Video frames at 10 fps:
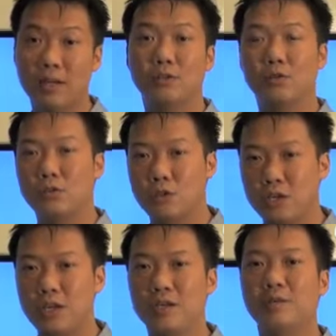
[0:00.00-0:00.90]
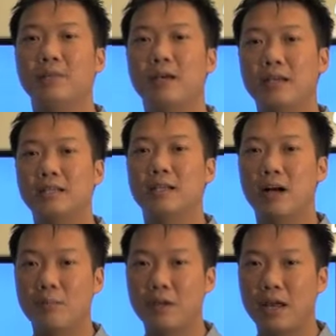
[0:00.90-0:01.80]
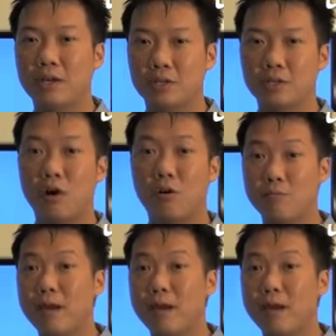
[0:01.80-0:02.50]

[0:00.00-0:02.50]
So qi is a combination of